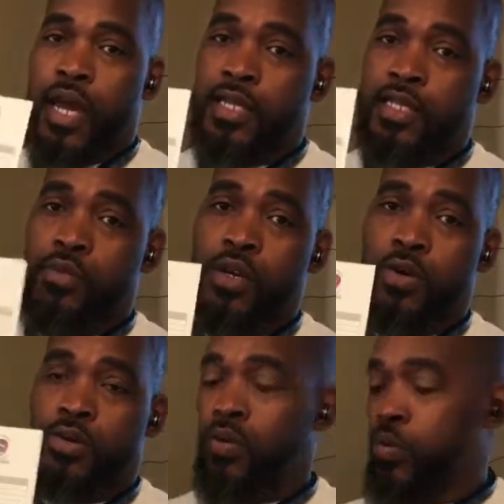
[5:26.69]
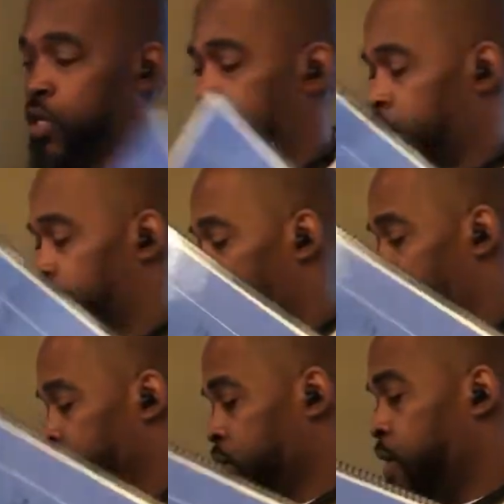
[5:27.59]
guys, as we go through the wintertime
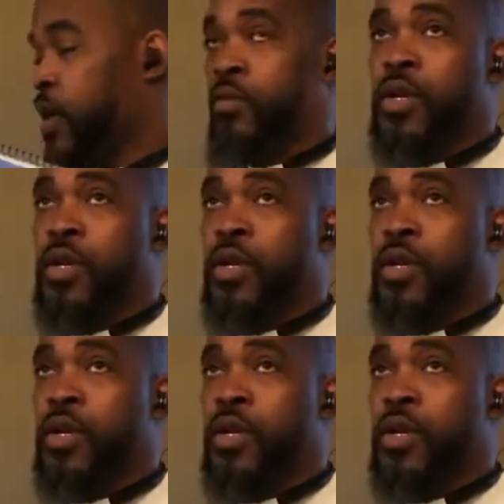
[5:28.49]
months,